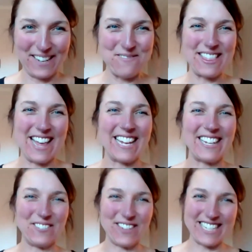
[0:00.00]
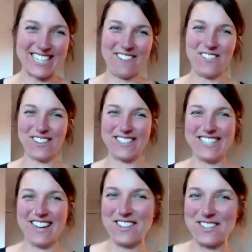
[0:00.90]
But thank you for today yeah.
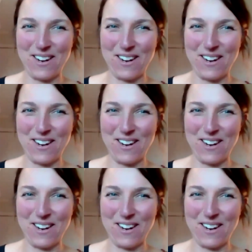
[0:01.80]
focusing on the